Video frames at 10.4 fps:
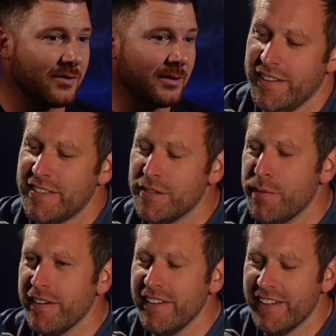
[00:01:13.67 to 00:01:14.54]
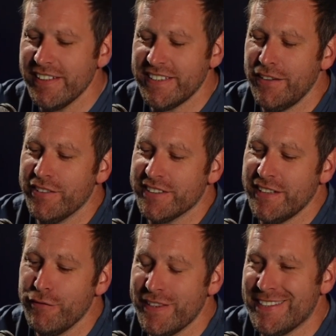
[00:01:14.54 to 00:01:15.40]
So this is where you can save
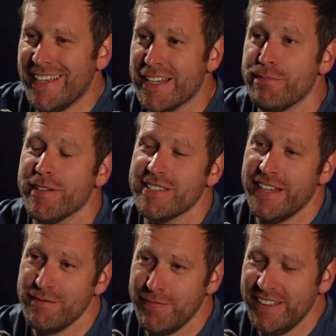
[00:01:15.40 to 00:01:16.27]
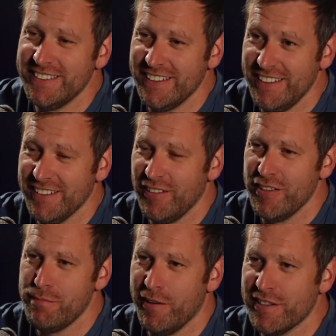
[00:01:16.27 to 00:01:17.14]
yourself the 6% basically
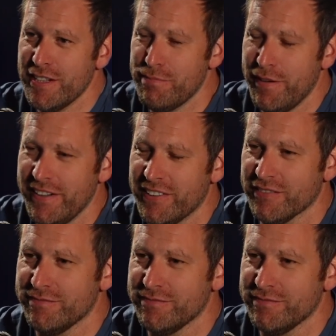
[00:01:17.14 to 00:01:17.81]
on the purchase price.